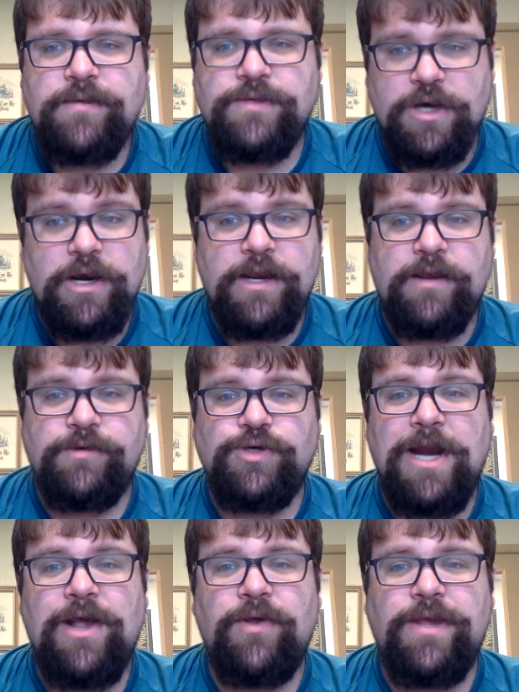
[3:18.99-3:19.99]
during a
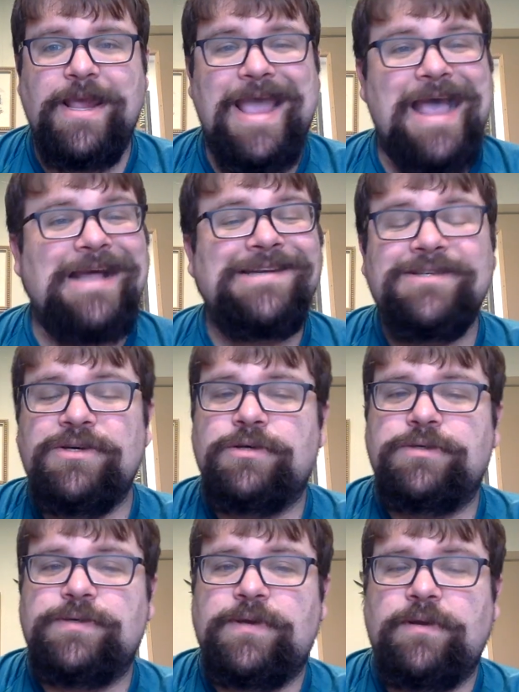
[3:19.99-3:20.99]
drought he
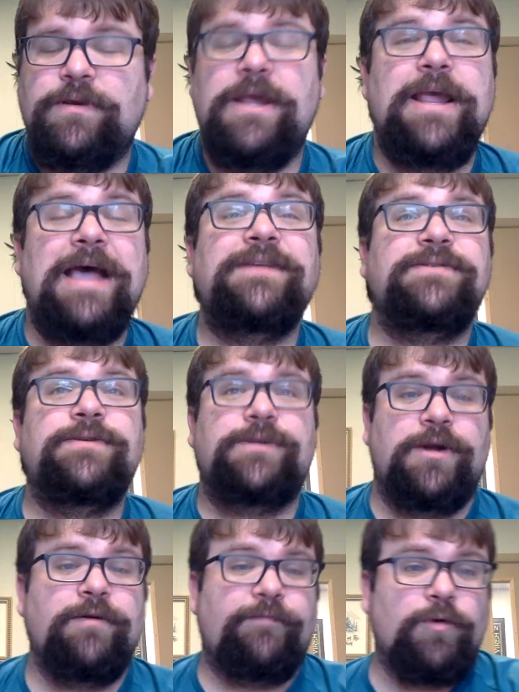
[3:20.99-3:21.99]
asks he asks
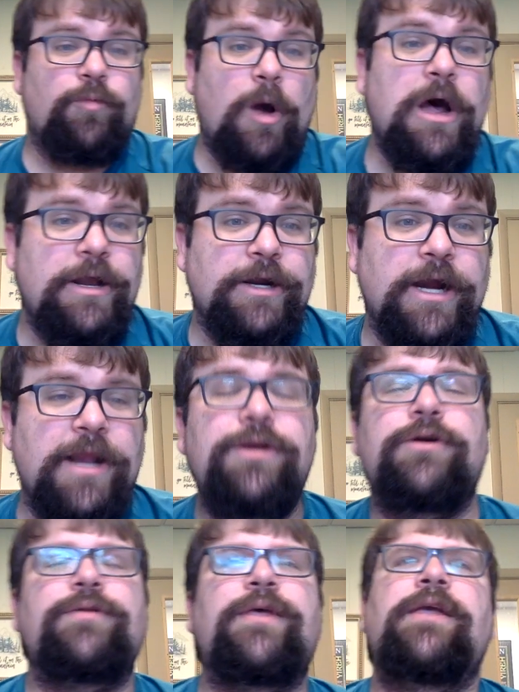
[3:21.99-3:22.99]
her for water and
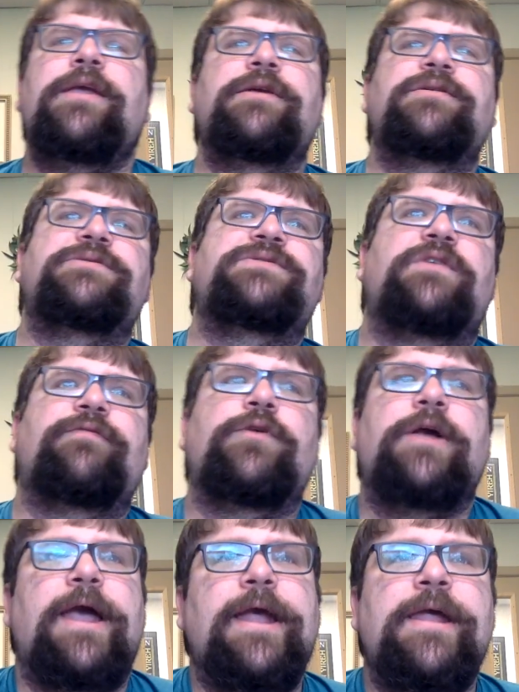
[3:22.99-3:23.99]
you're thinking to yourself
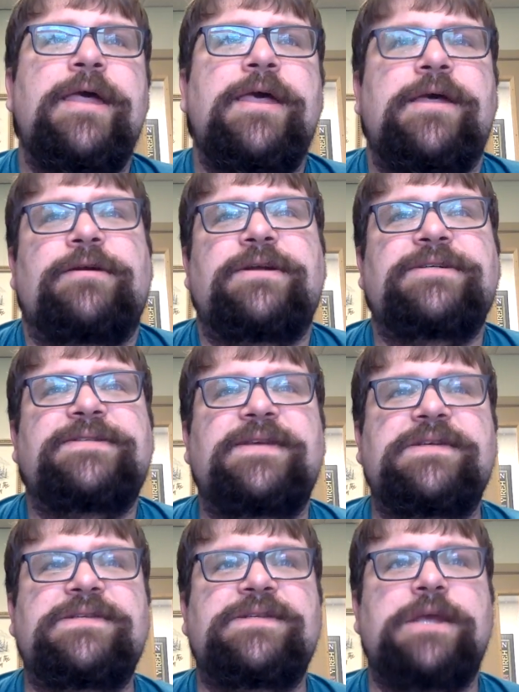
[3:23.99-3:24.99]
okay does
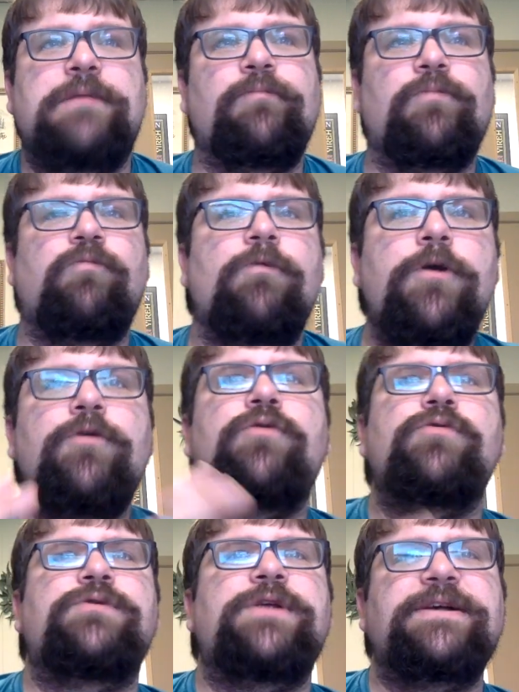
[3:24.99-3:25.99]
this seem
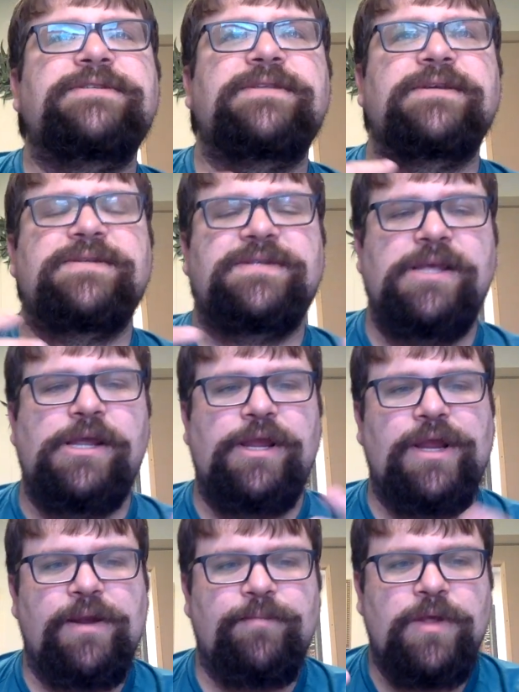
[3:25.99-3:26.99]
rude does this
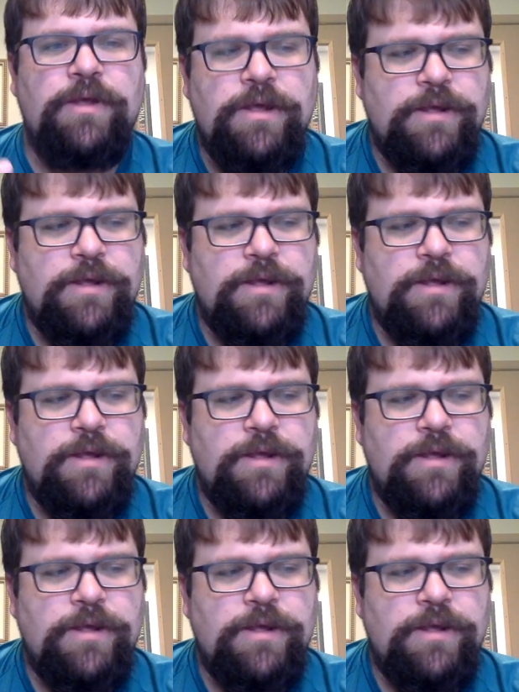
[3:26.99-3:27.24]
seem